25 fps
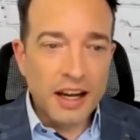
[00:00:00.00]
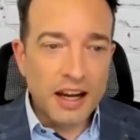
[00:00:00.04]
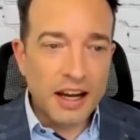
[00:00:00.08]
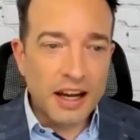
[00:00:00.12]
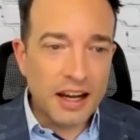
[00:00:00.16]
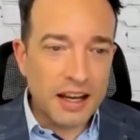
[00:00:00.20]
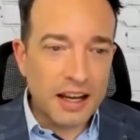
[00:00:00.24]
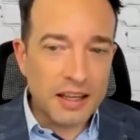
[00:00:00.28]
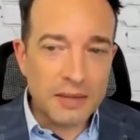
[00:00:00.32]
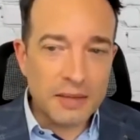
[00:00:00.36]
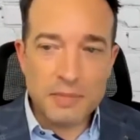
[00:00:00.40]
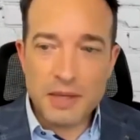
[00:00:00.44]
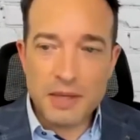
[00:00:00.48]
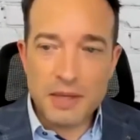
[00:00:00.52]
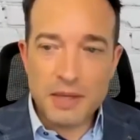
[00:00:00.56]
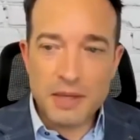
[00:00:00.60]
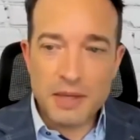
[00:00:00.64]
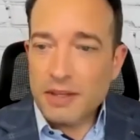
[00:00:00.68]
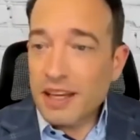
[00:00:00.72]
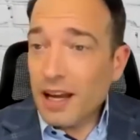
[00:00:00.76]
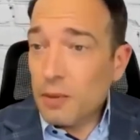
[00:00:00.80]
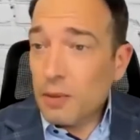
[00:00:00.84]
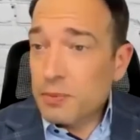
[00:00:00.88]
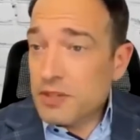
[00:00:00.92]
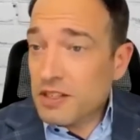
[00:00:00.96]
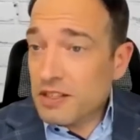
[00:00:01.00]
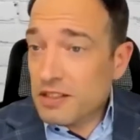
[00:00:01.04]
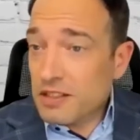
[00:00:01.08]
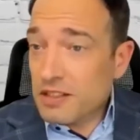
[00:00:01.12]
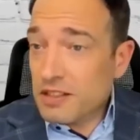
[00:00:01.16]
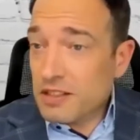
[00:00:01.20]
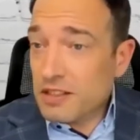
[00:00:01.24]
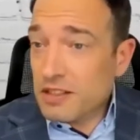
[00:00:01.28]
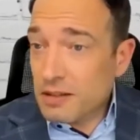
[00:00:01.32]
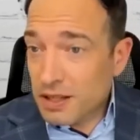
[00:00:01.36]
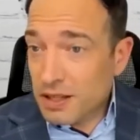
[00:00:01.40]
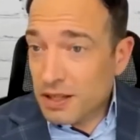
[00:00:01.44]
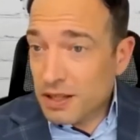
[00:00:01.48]
it helps us
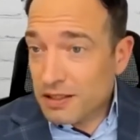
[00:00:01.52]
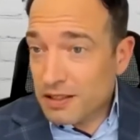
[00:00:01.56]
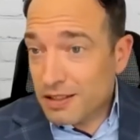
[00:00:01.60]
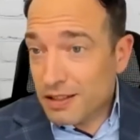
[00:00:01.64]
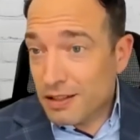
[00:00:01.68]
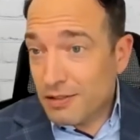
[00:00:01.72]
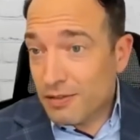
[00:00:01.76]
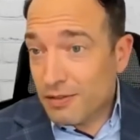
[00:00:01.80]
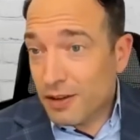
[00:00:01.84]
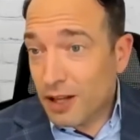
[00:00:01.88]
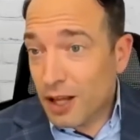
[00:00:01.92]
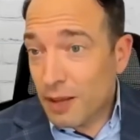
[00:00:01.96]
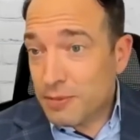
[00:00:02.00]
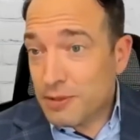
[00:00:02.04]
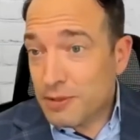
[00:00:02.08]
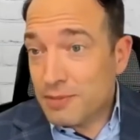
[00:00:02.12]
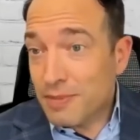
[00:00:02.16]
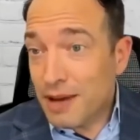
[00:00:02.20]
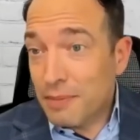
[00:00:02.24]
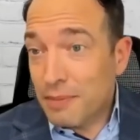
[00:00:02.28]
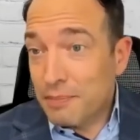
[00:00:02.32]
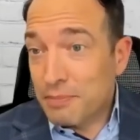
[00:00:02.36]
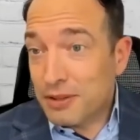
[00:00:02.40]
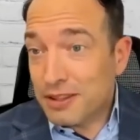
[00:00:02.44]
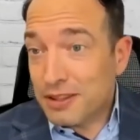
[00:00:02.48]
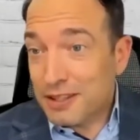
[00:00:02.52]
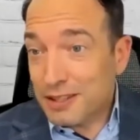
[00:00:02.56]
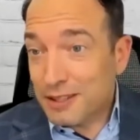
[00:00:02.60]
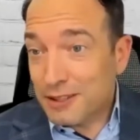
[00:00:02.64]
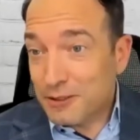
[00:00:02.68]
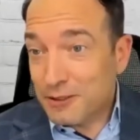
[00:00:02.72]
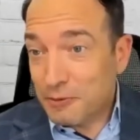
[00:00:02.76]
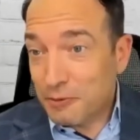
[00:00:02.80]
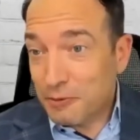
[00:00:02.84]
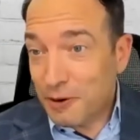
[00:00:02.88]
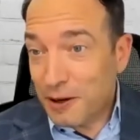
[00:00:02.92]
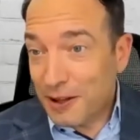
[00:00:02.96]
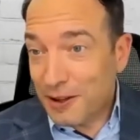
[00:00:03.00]
a bit to develop some empathy
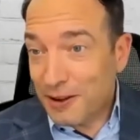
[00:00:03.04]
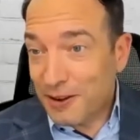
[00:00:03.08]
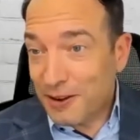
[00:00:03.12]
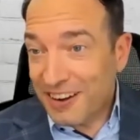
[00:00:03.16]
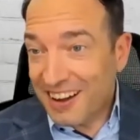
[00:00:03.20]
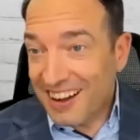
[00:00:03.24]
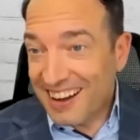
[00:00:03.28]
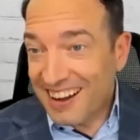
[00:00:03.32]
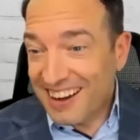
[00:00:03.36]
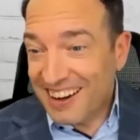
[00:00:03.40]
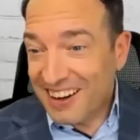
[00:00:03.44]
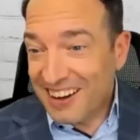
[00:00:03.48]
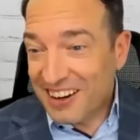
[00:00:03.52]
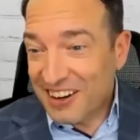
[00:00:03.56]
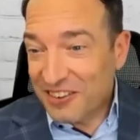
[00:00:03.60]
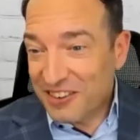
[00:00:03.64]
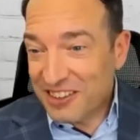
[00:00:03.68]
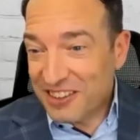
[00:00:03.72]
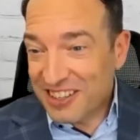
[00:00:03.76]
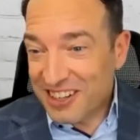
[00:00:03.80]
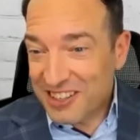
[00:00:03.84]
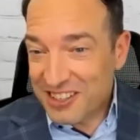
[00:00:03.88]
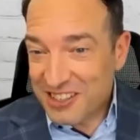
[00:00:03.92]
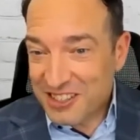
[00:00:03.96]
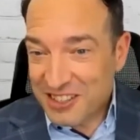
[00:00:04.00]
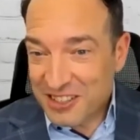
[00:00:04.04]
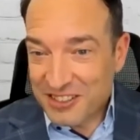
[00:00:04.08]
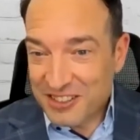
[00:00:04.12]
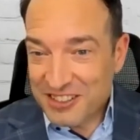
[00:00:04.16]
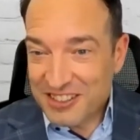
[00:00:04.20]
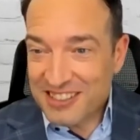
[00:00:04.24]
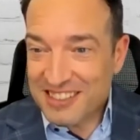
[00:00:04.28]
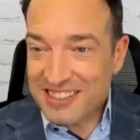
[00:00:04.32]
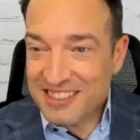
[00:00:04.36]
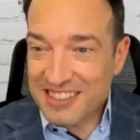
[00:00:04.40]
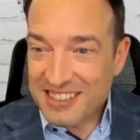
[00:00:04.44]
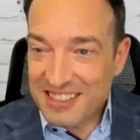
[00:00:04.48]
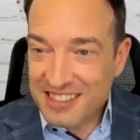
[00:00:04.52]
as well with our
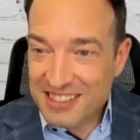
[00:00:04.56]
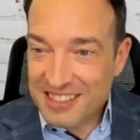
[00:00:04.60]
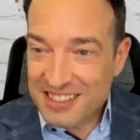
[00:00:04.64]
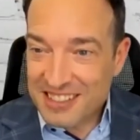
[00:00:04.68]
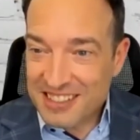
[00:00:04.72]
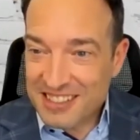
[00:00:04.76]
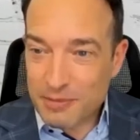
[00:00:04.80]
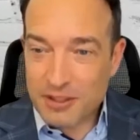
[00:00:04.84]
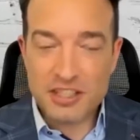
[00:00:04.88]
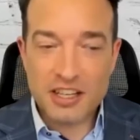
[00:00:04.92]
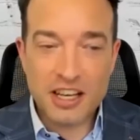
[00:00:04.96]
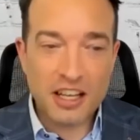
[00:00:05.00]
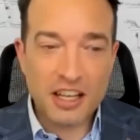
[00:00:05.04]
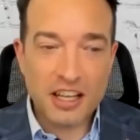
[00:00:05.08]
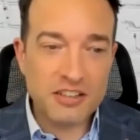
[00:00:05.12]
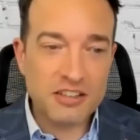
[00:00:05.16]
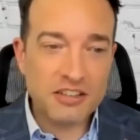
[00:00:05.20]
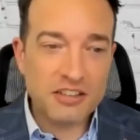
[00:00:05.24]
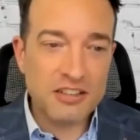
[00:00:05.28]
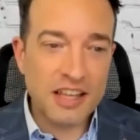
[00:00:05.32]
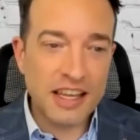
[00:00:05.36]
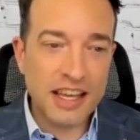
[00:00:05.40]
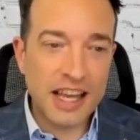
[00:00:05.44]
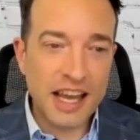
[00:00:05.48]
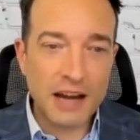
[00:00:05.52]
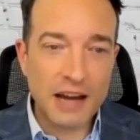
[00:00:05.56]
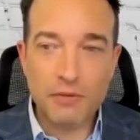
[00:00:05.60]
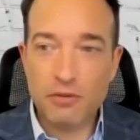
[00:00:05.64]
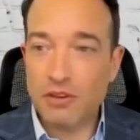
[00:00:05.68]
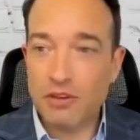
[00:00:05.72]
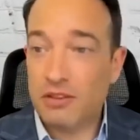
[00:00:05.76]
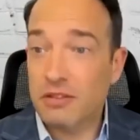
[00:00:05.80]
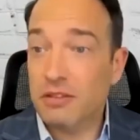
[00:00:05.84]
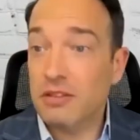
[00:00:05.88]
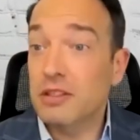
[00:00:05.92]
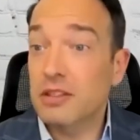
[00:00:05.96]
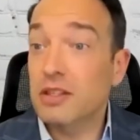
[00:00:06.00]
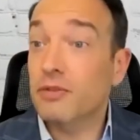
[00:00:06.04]
students and some of the challenges they have
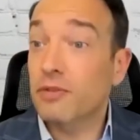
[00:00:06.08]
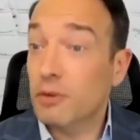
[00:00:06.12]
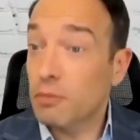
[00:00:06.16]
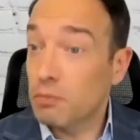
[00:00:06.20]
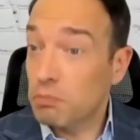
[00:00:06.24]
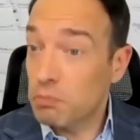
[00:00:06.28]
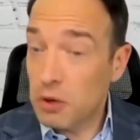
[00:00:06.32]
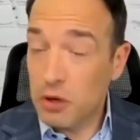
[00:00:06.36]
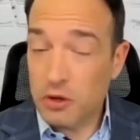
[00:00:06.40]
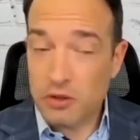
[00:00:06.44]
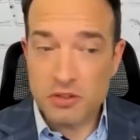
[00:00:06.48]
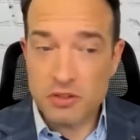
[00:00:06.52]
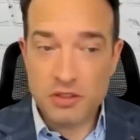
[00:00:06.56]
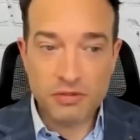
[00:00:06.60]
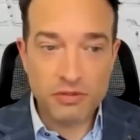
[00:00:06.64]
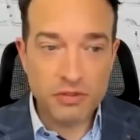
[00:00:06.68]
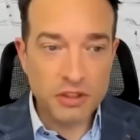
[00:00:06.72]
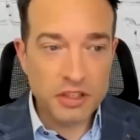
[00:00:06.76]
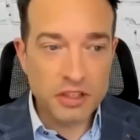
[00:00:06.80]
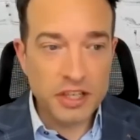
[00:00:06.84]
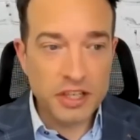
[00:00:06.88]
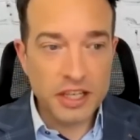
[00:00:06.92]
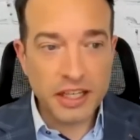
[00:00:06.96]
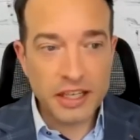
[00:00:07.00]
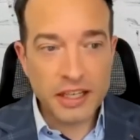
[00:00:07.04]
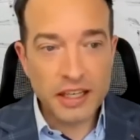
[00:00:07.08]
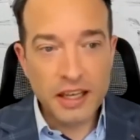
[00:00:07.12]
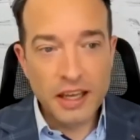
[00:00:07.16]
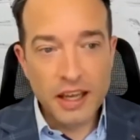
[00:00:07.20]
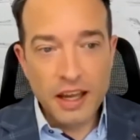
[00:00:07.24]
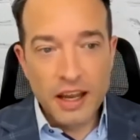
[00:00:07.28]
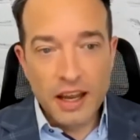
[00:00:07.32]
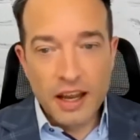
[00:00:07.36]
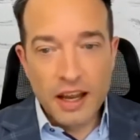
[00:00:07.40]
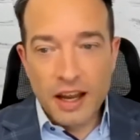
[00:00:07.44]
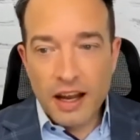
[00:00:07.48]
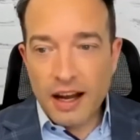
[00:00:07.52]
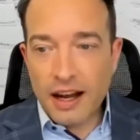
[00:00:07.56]
with different modes of learning.
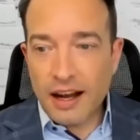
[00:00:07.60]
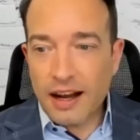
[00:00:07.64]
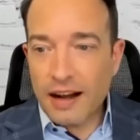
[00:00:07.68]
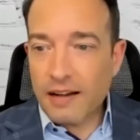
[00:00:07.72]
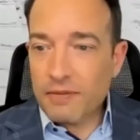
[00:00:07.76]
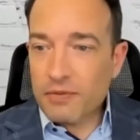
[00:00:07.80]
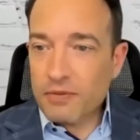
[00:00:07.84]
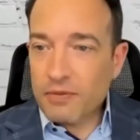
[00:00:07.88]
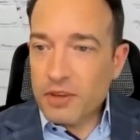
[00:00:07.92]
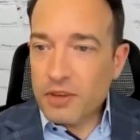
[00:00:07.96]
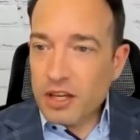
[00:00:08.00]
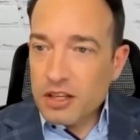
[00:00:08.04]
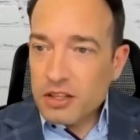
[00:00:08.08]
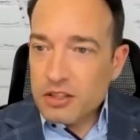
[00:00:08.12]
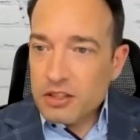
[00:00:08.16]
Uh,